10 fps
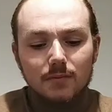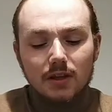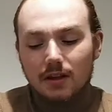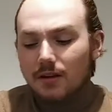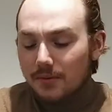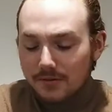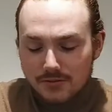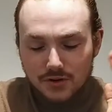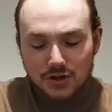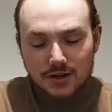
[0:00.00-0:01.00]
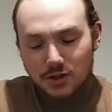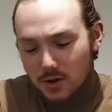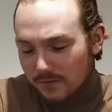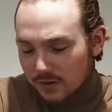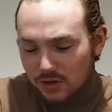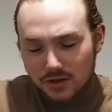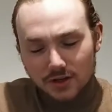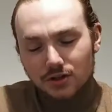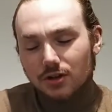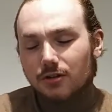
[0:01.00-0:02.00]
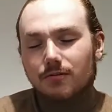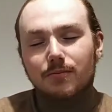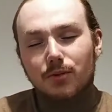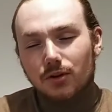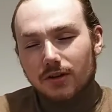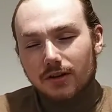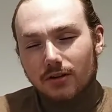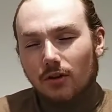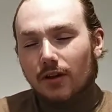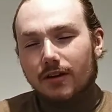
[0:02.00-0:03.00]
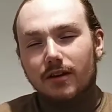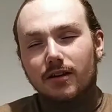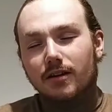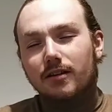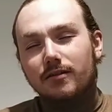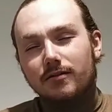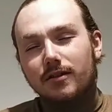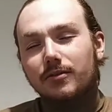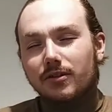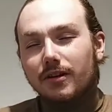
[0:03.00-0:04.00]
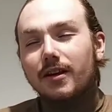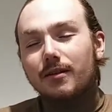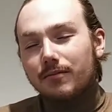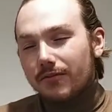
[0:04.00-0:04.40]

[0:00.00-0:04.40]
He went through shit show after shit show, but he got that gig, and he was like, yeah,